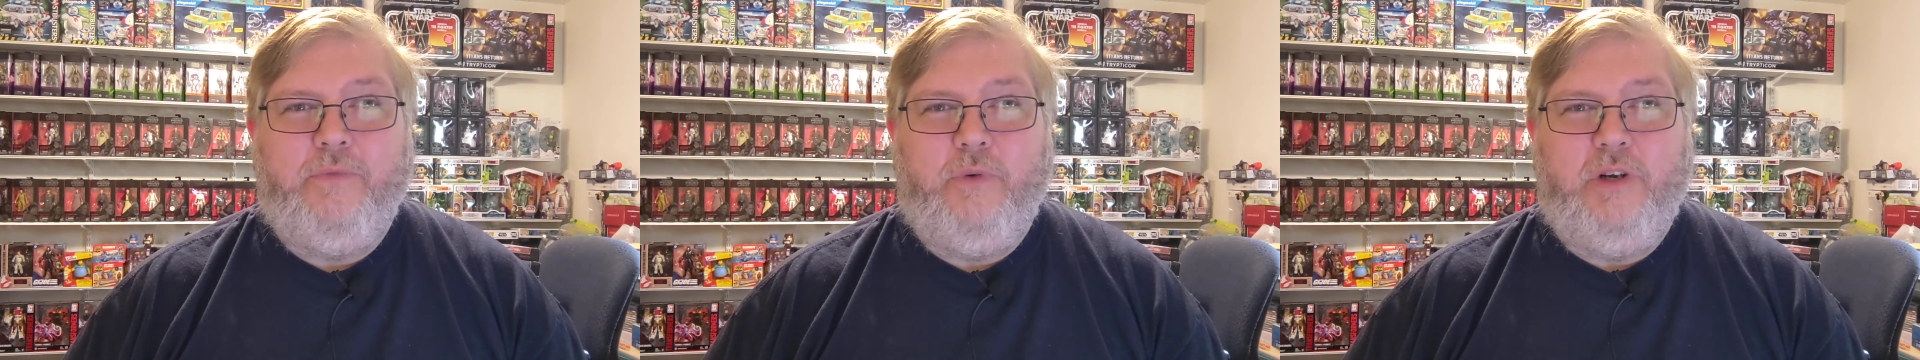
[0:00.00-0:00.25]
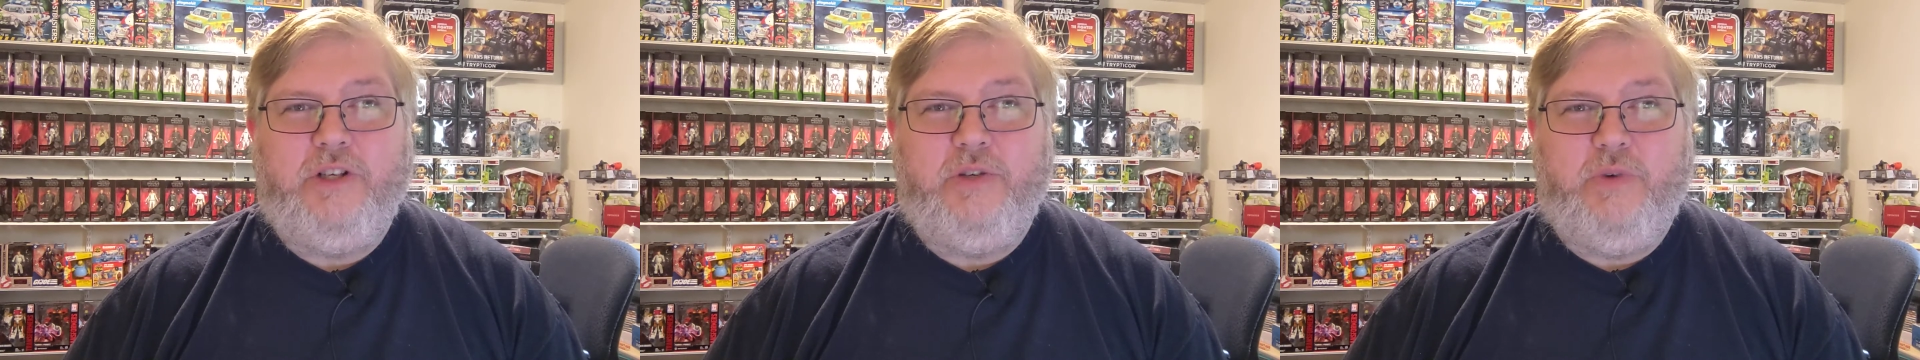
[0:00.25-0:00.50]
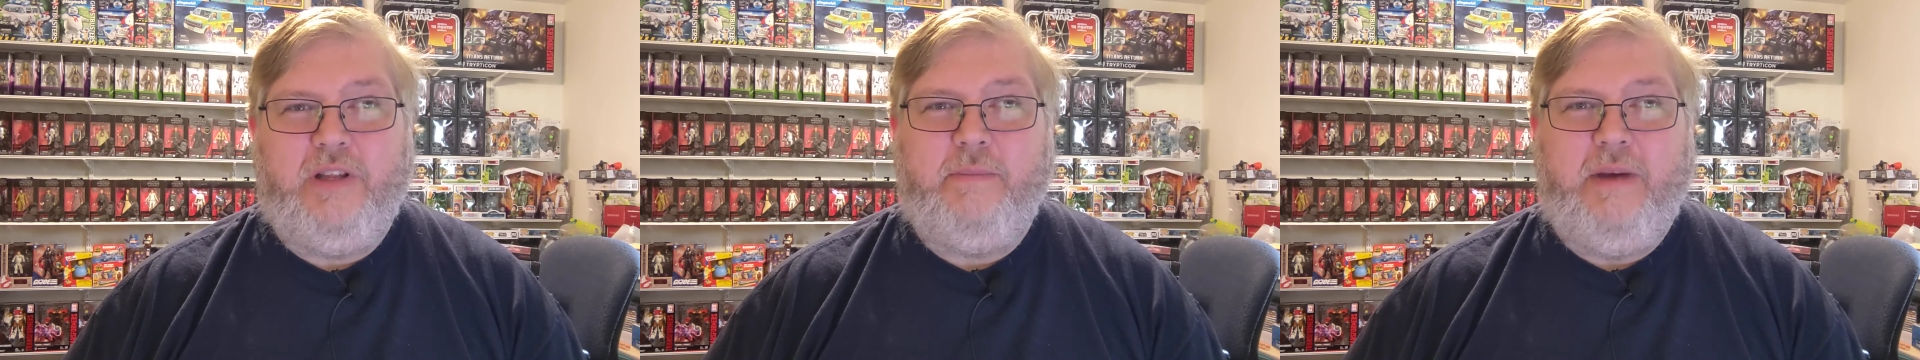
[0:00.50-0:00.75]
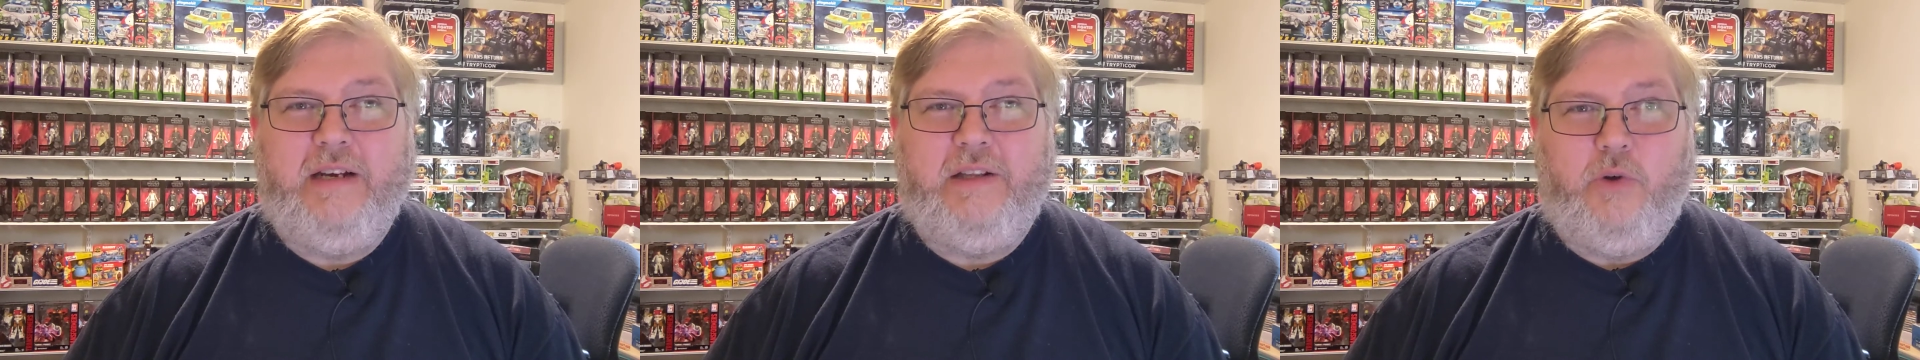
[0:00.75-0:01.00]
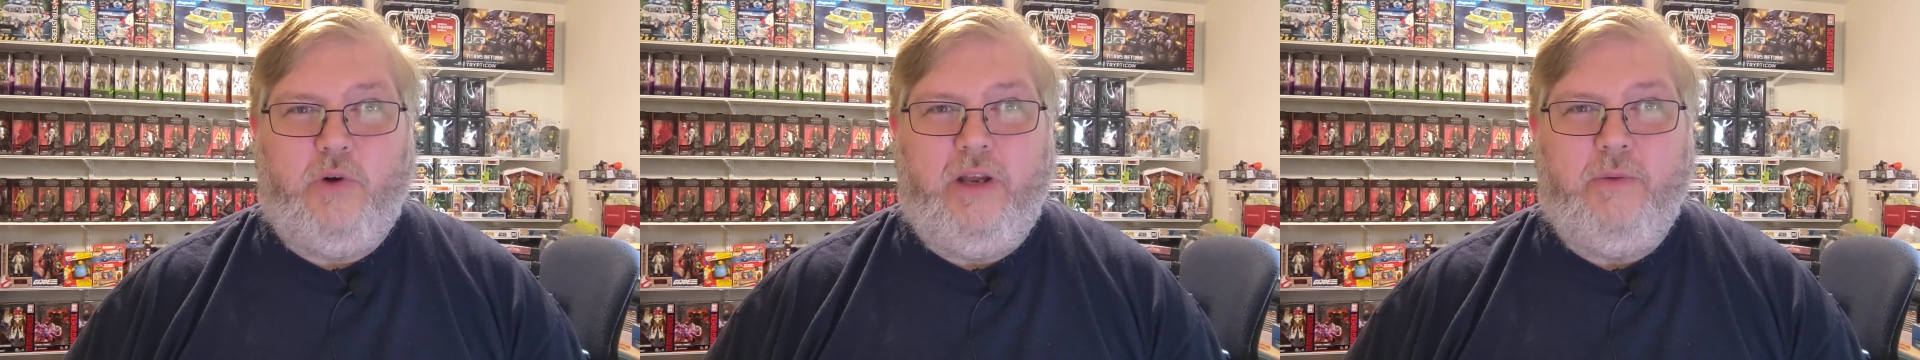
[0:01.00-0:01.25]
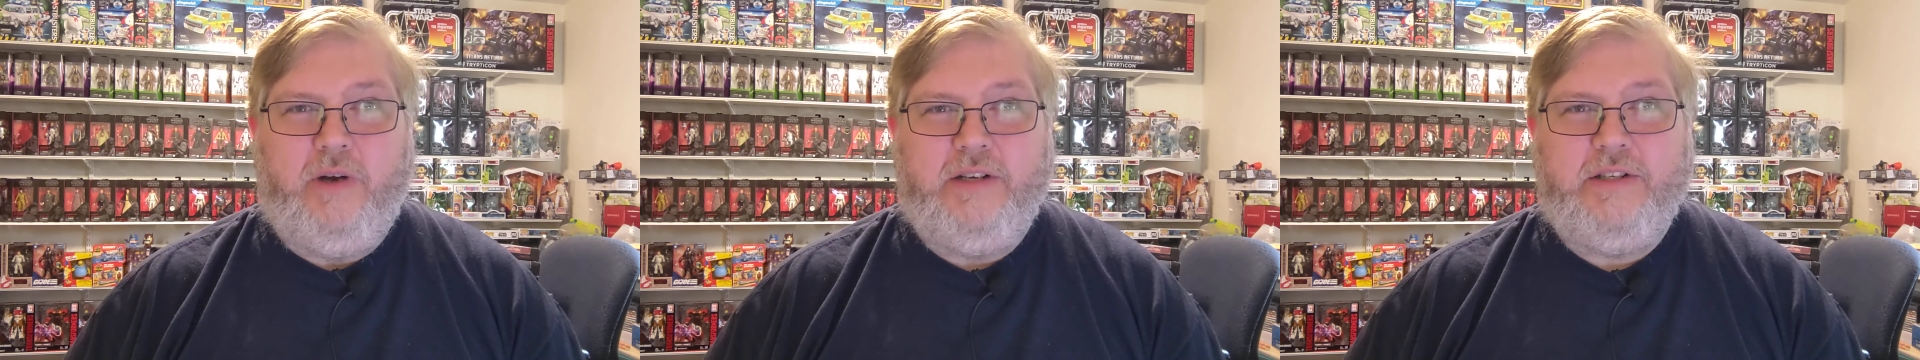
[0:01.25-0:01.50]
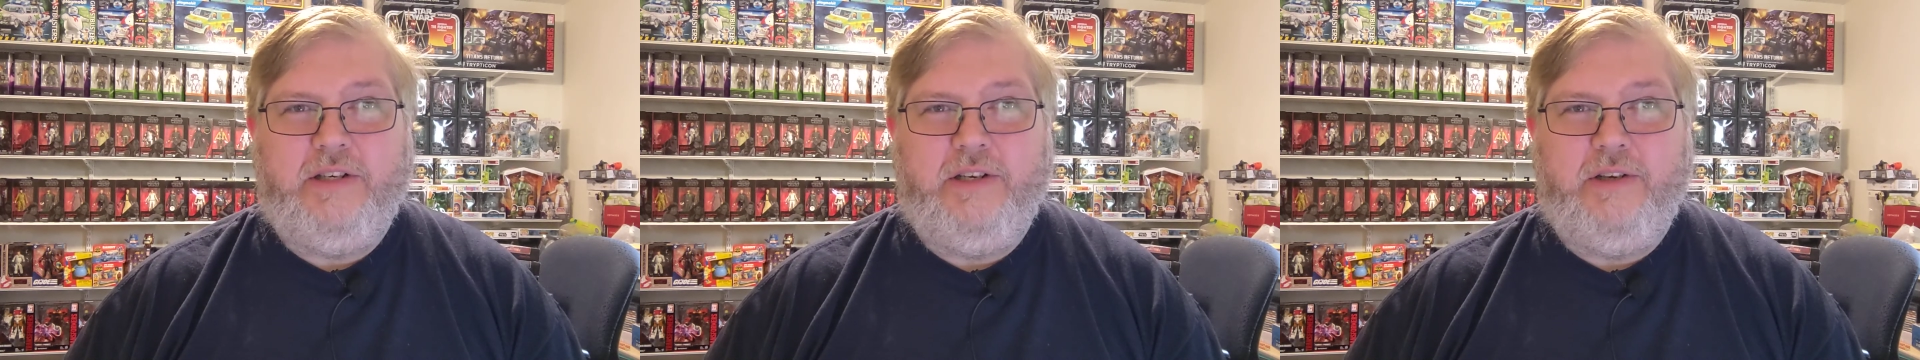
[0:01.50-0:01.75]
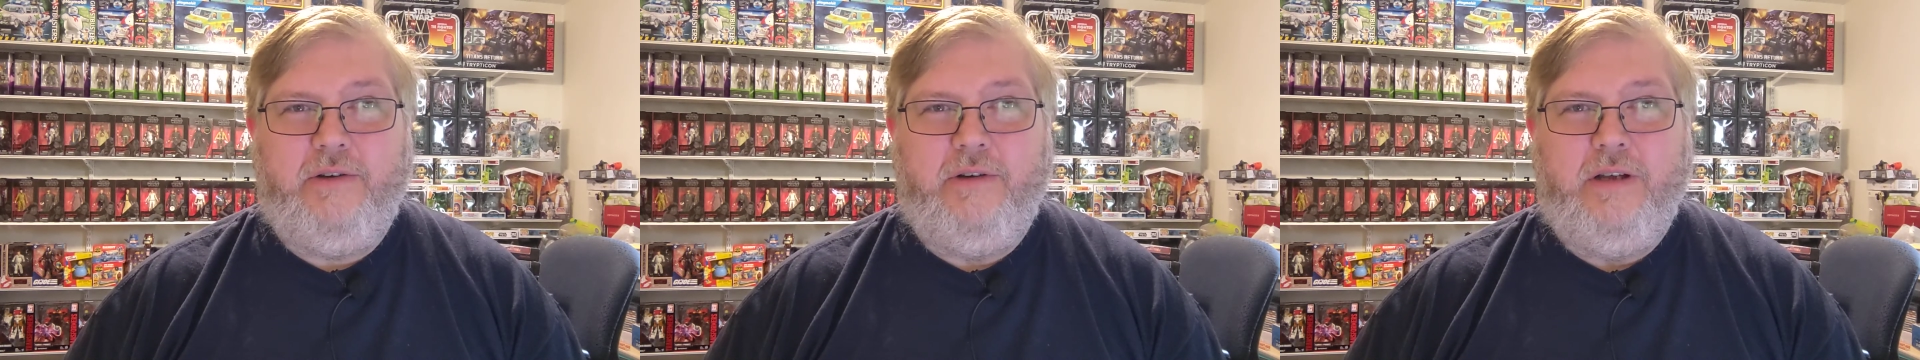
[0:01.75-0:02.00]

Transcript: which is what the Mandalorian wants to do.